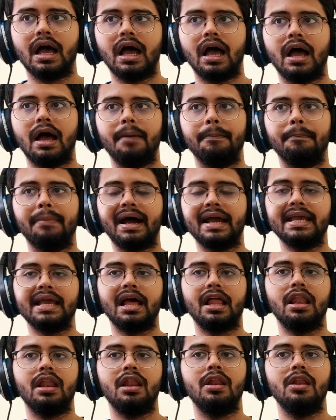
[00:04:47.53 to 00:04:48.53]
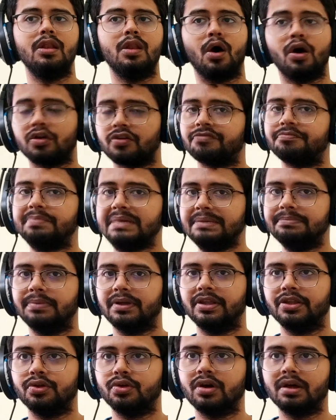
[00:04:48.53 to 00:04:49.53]
uh, by a lot of
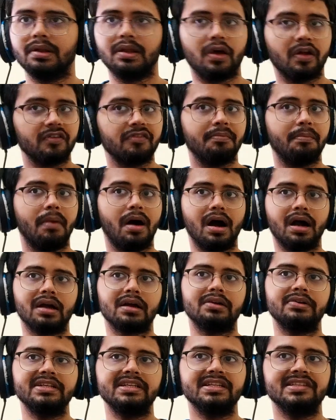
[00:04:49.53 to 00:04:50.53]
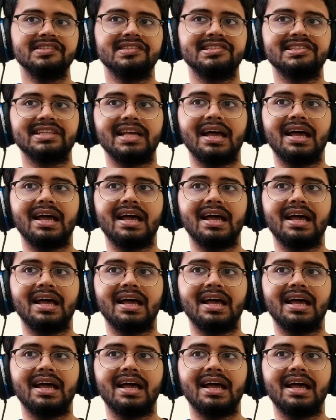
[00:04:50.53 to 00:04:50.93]
people. You know, a lot of manga readers.